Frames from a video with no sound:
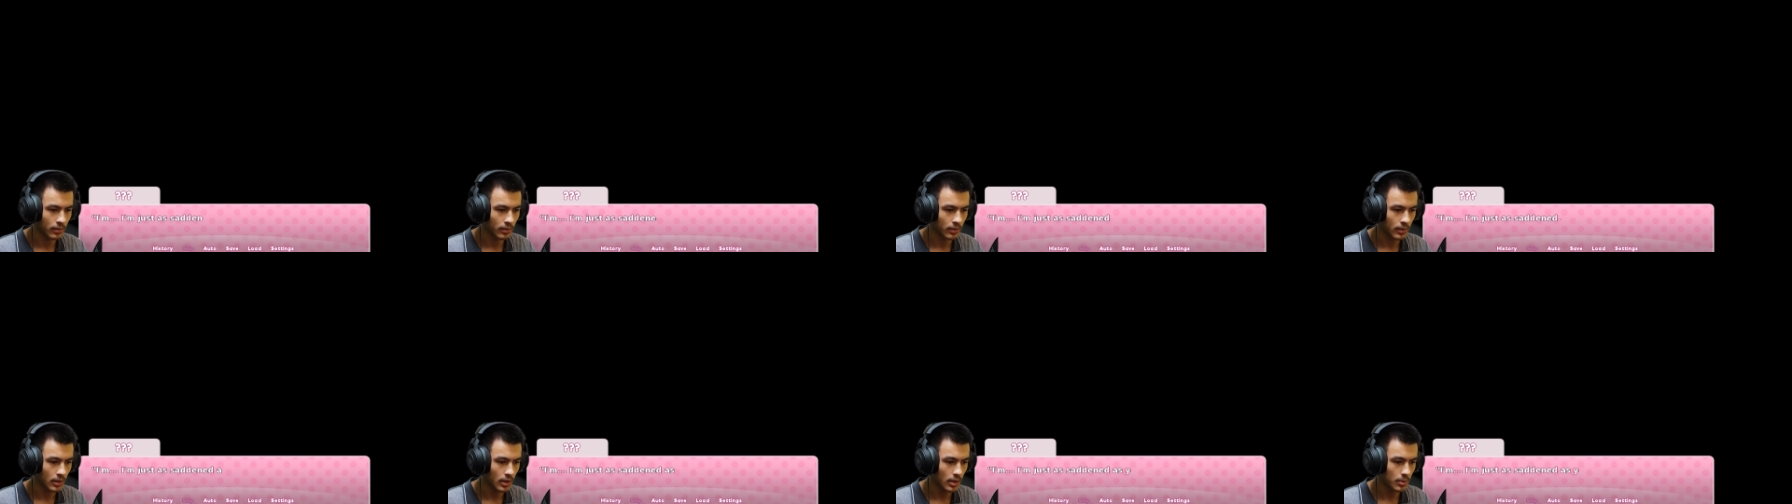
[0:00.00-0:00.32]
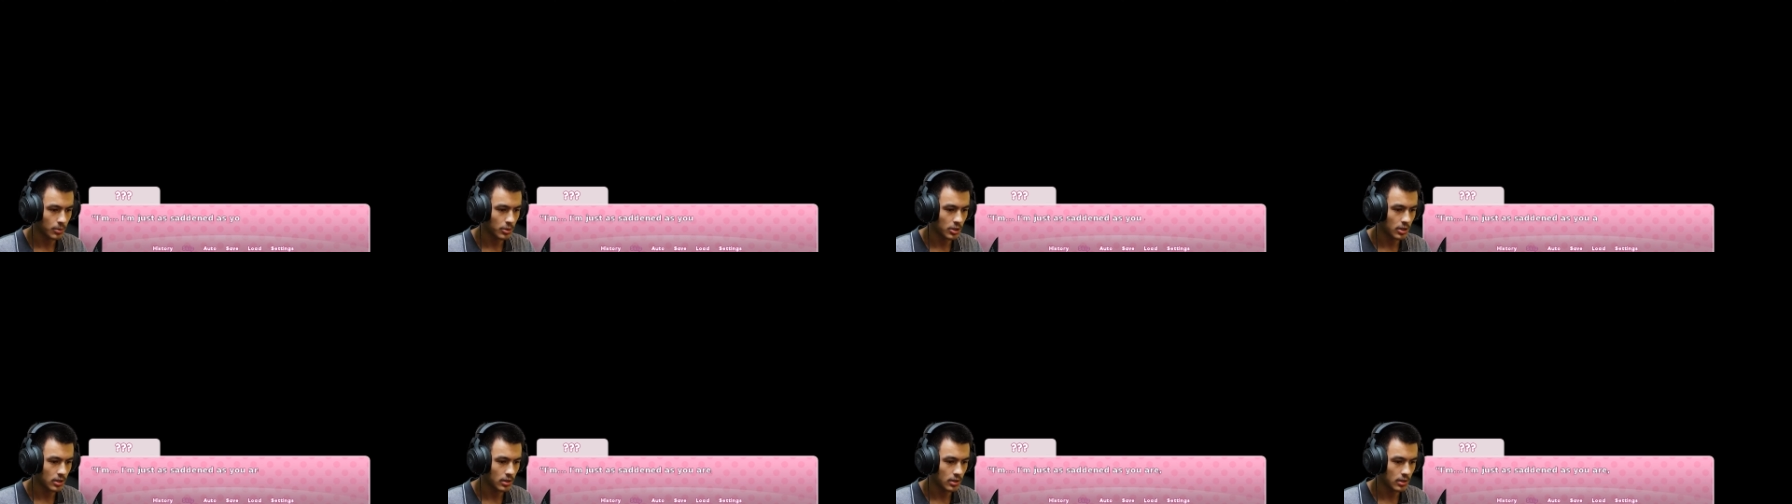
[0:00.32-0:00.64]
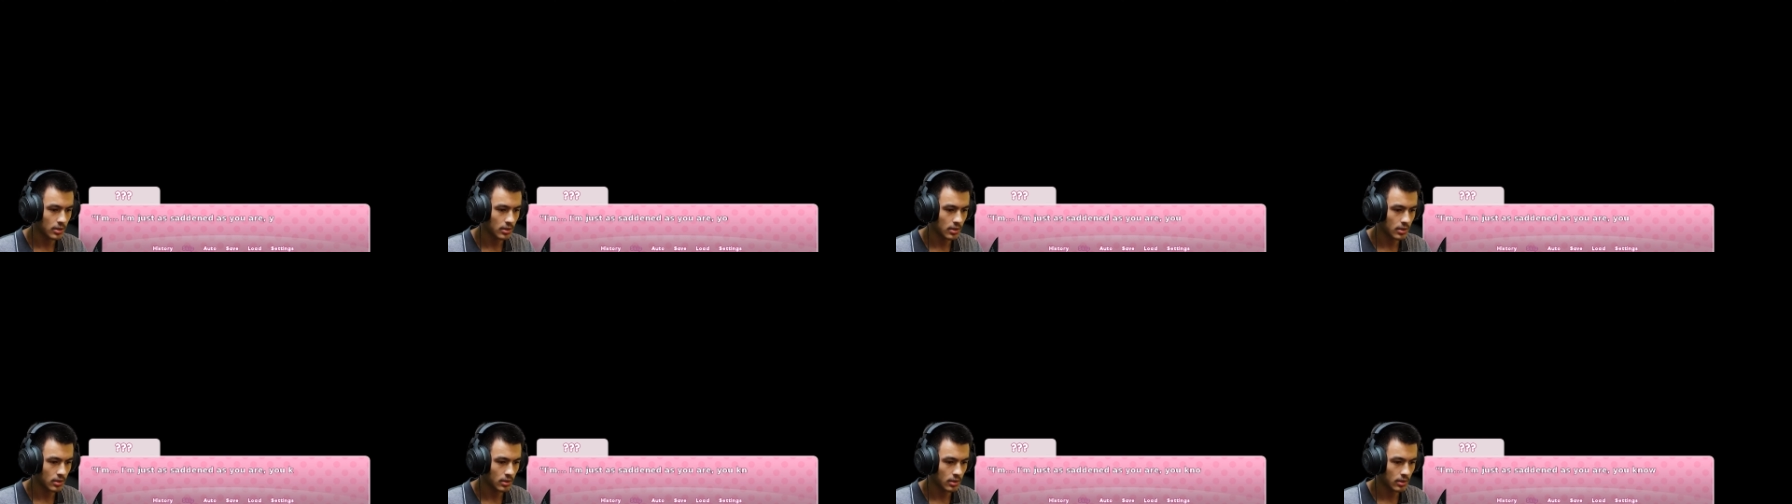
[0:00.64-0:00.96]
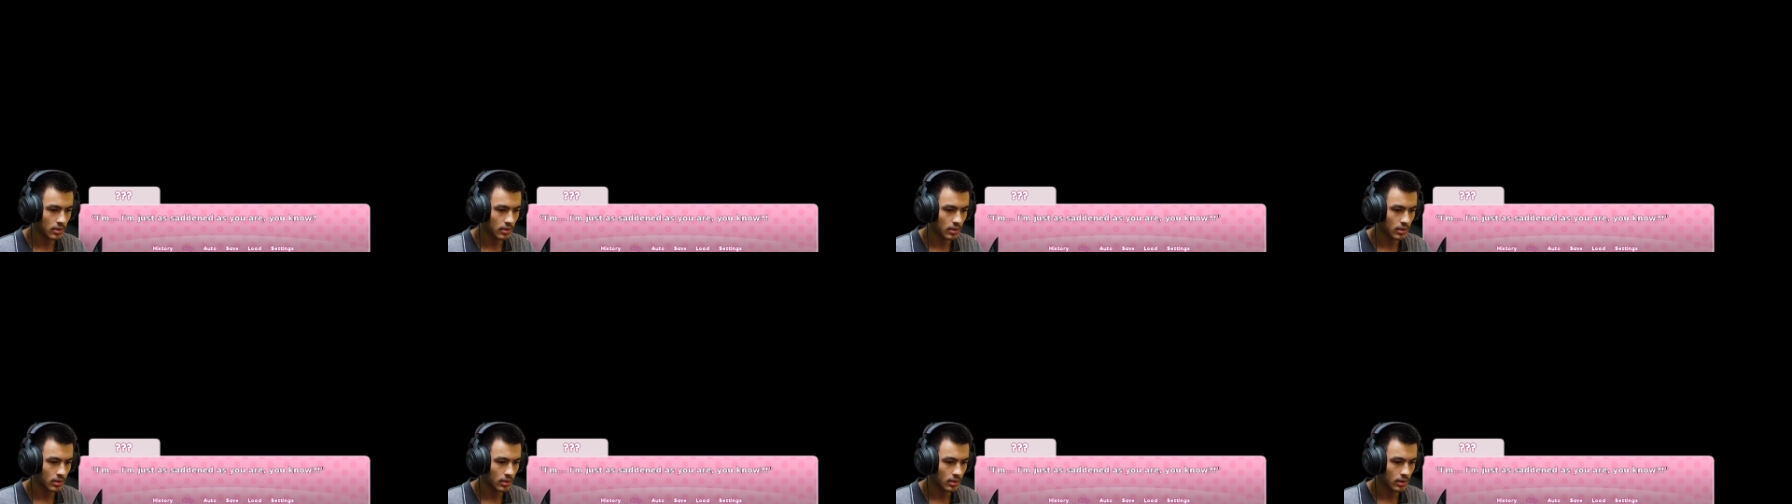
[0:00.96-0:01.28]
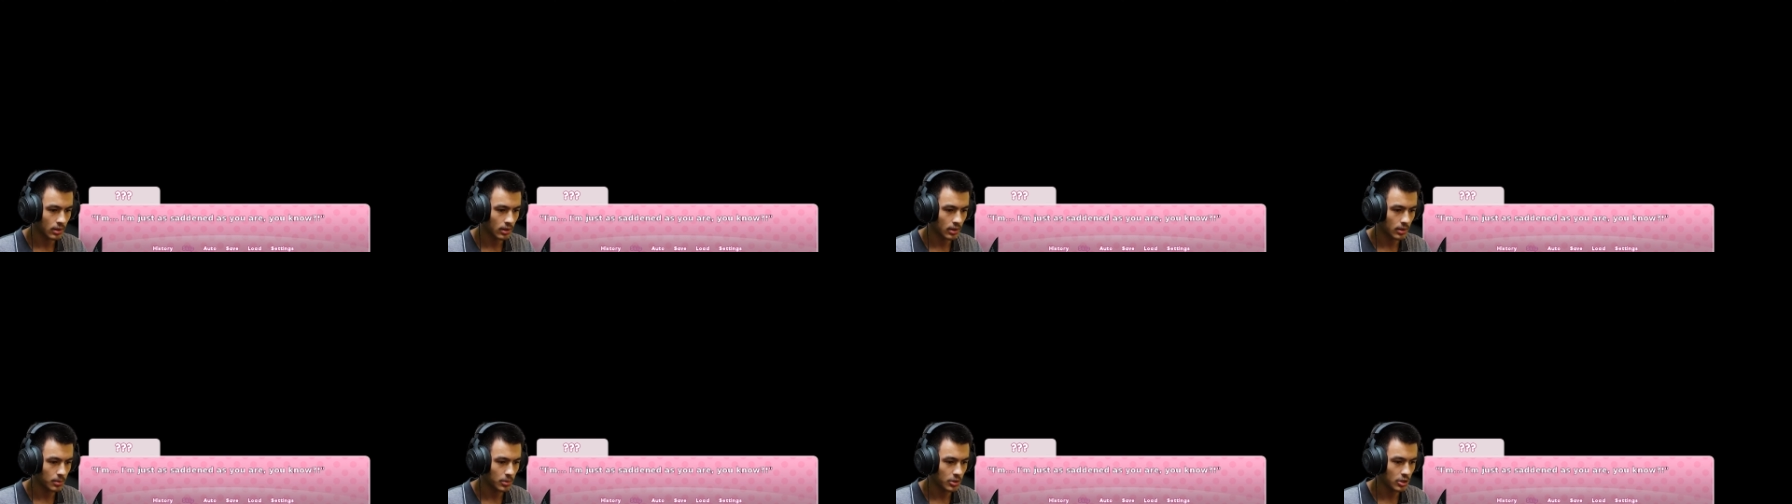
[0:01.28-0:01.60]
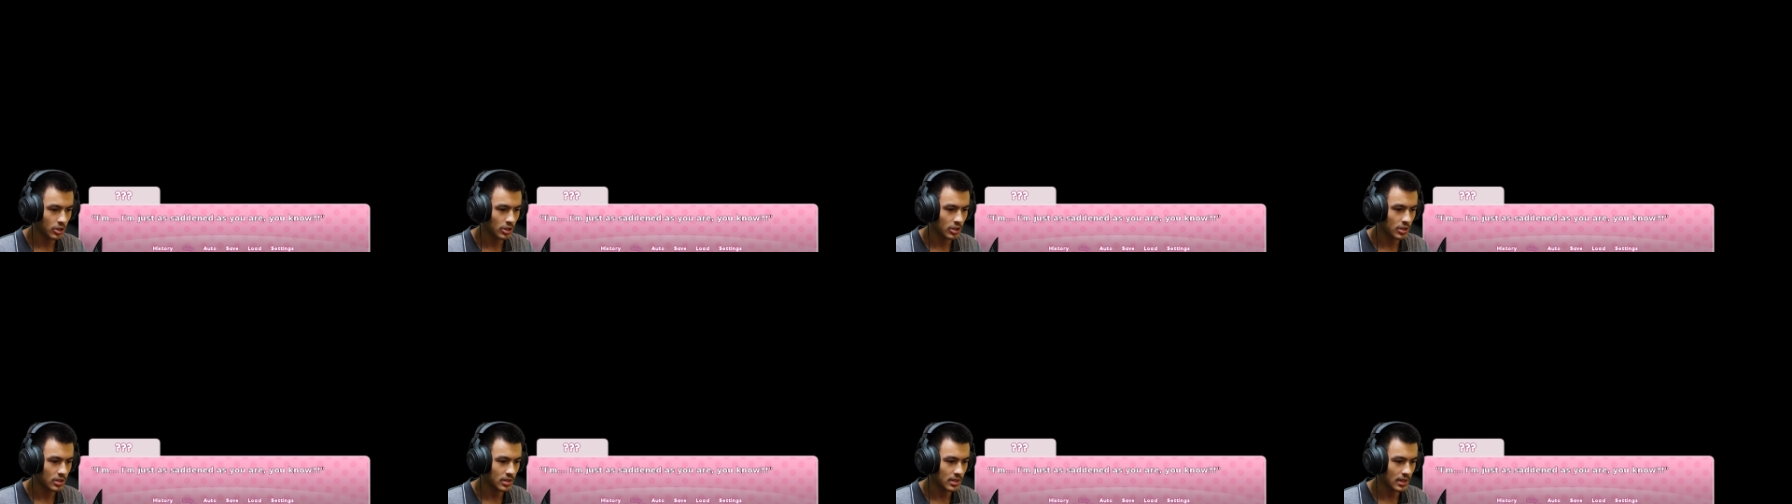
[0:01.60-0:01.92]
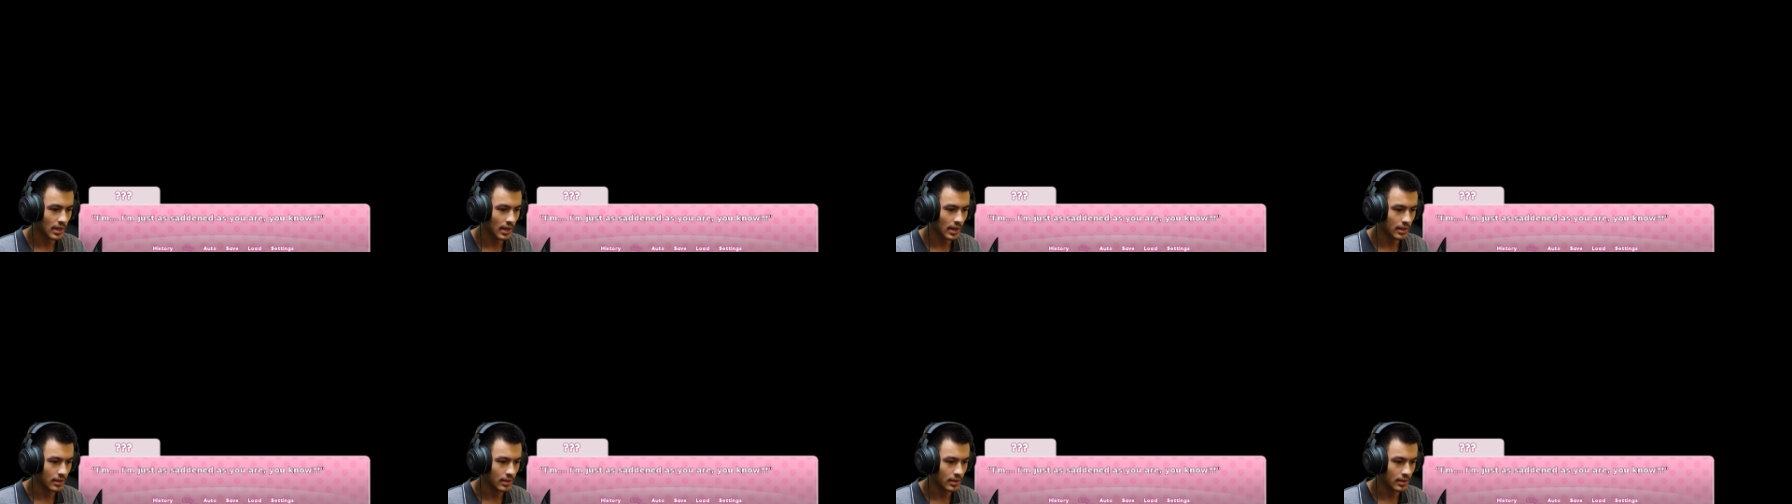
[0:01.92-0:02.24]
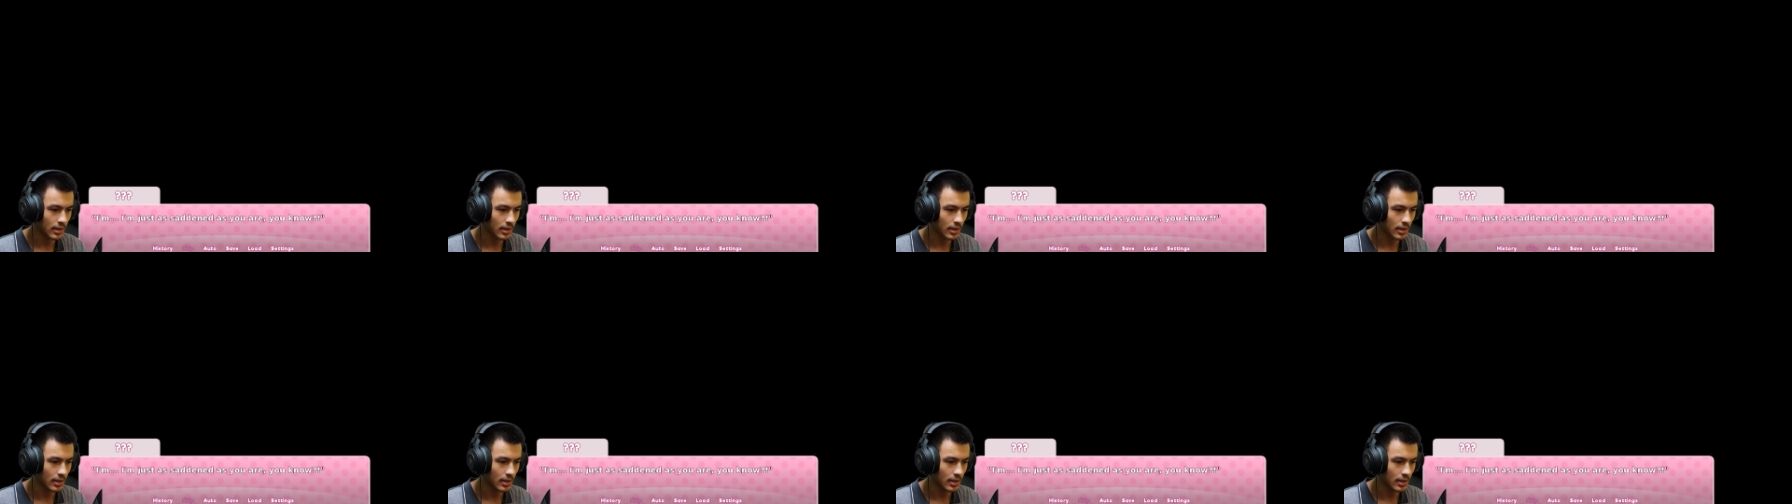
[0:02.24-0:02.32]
I'm just saddened